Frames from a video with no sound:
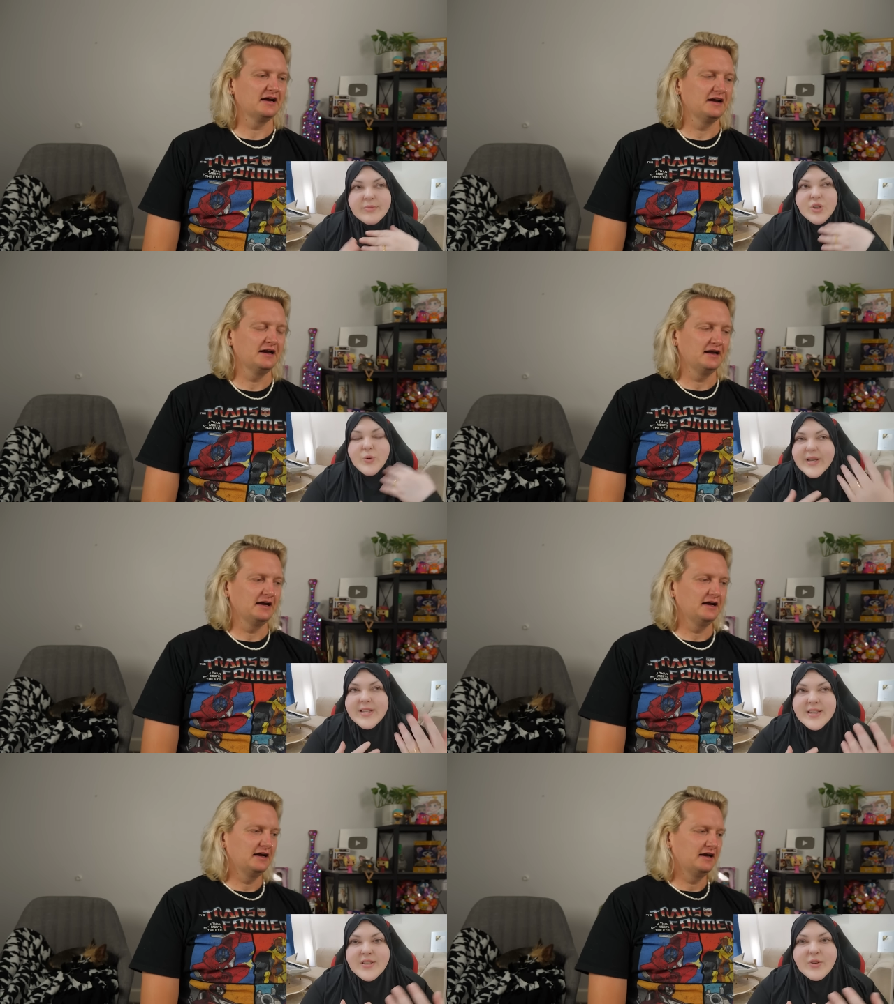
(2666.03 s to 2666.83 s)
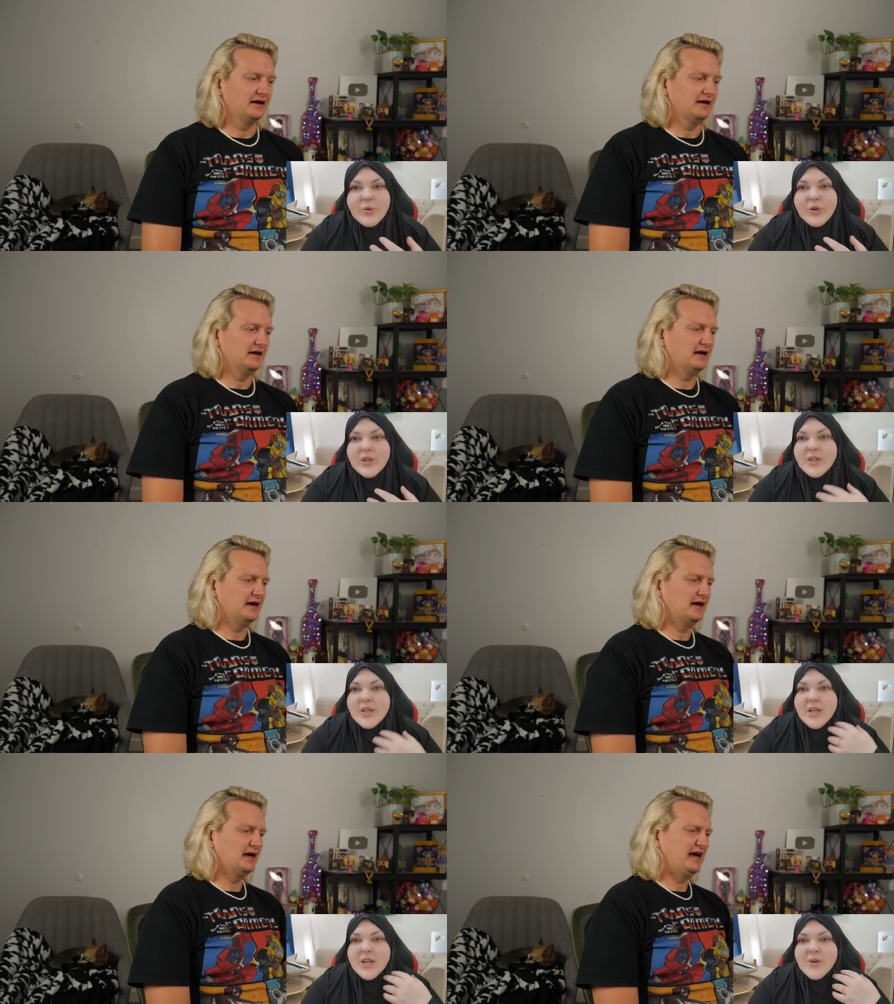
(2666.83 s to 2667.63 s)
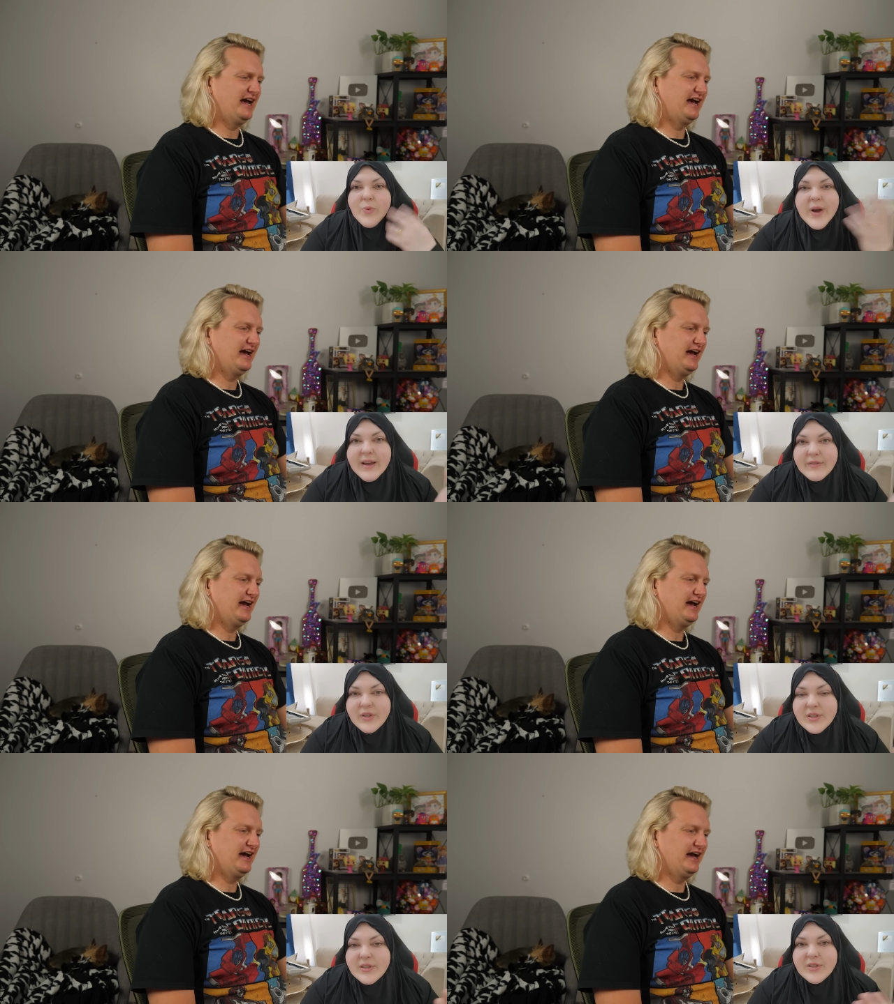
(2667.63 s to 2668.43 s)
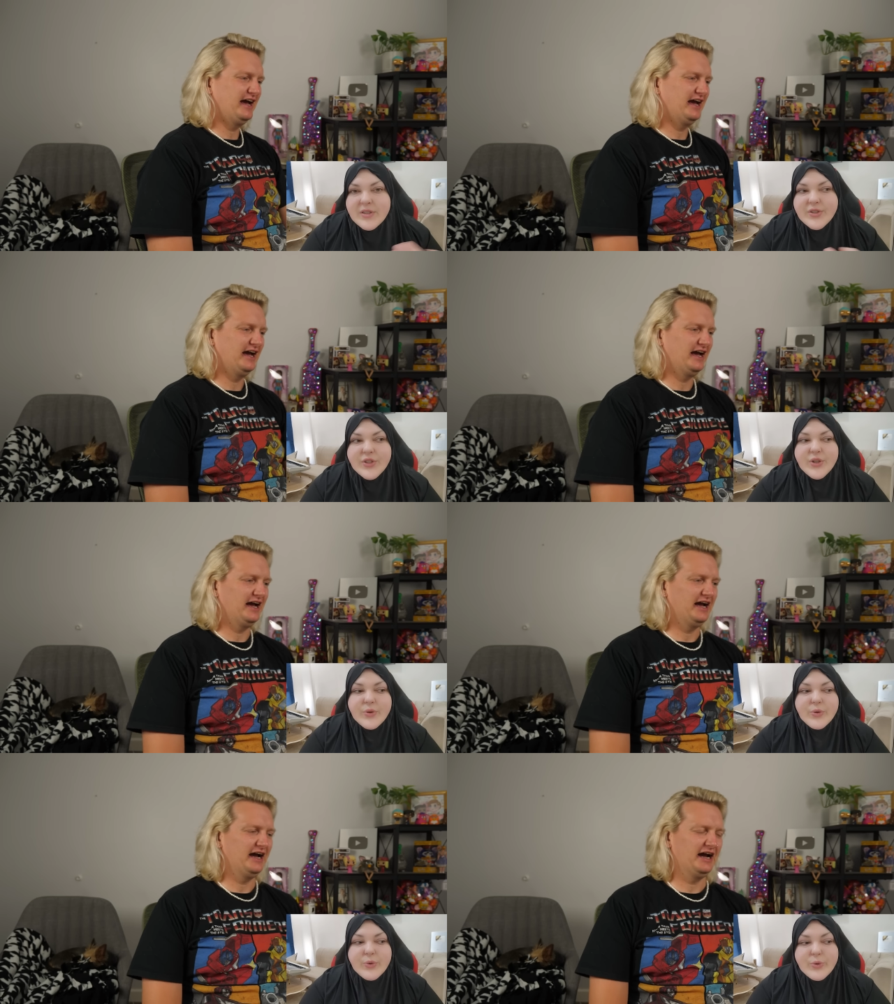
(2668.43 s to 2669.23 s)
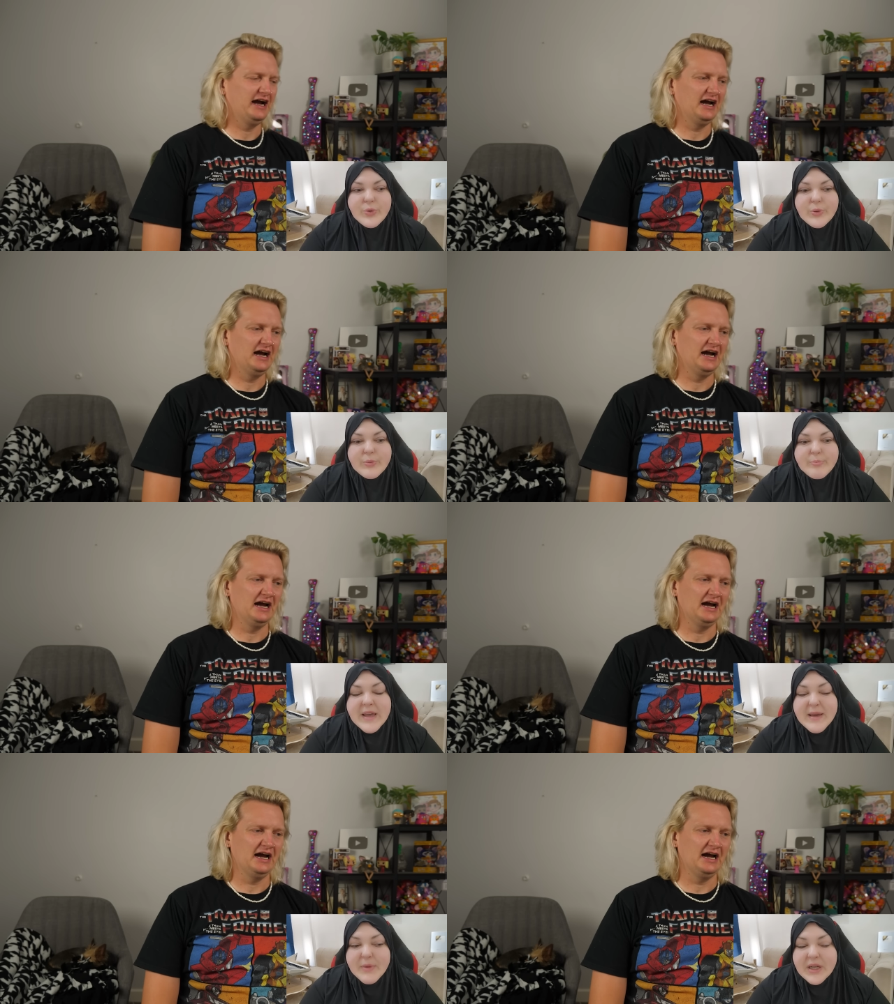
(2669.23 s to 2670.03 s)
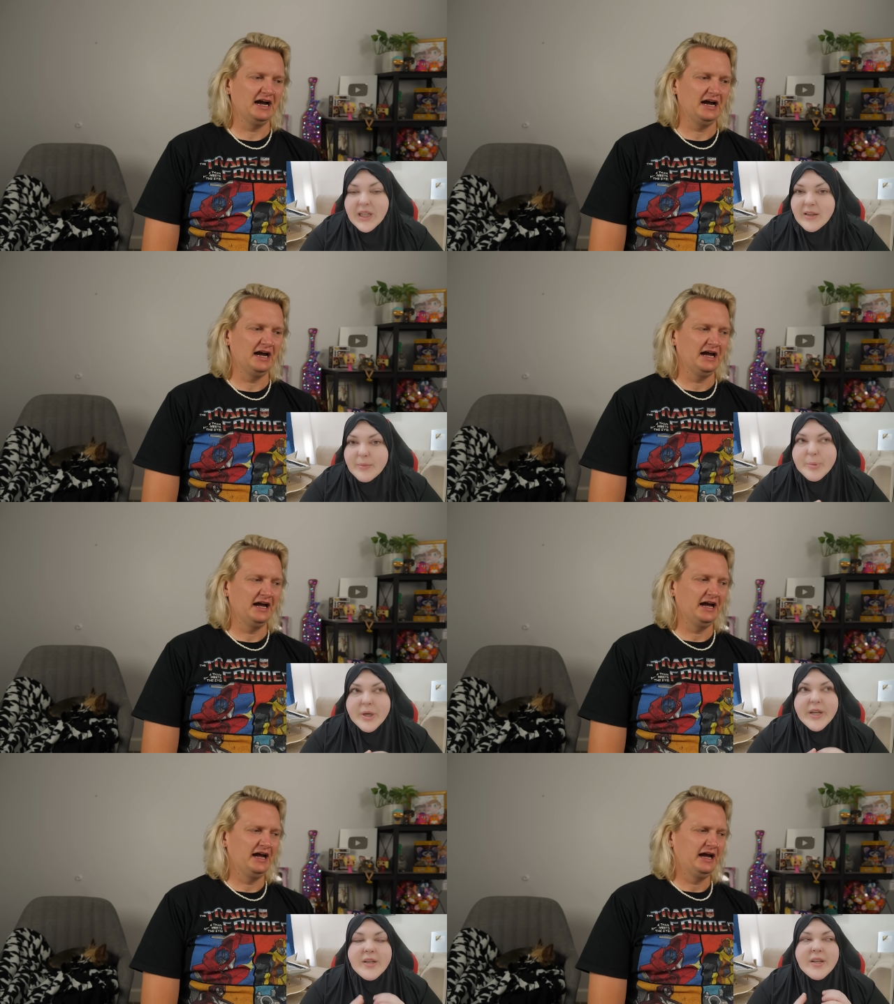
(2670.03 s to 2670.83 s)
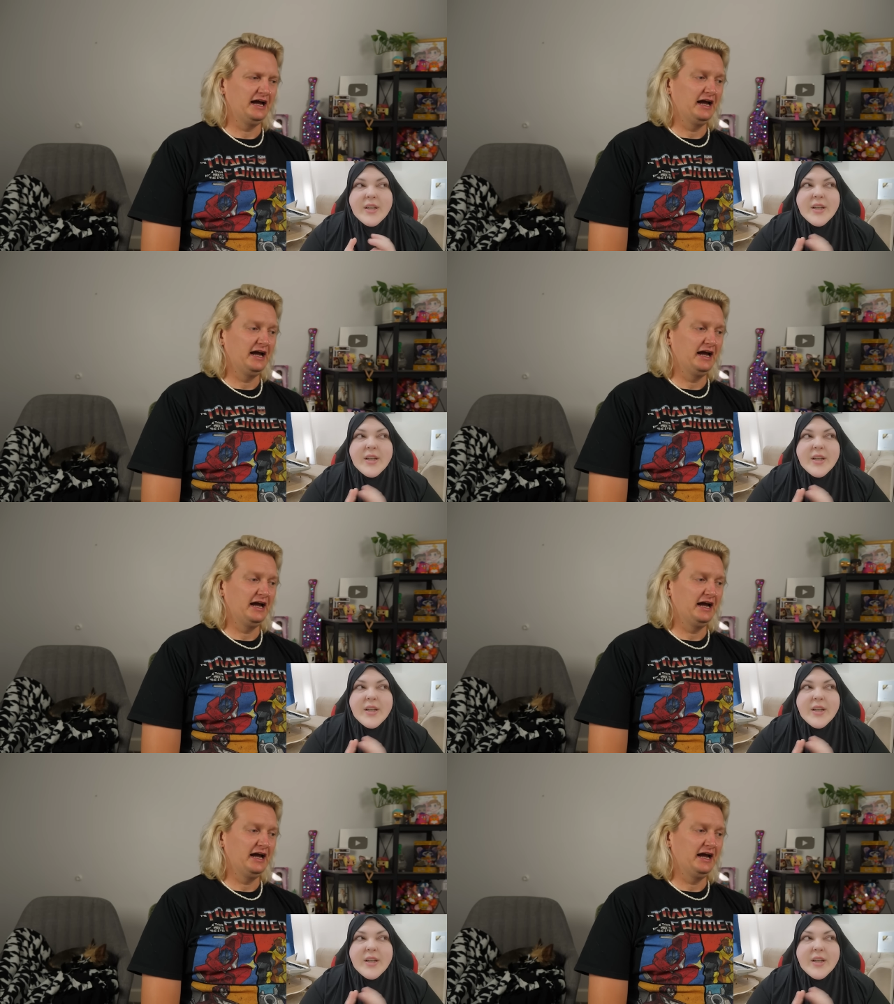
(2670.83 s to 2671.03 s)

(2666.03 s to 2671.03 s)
Speaker 1: twist or whatever to make money, but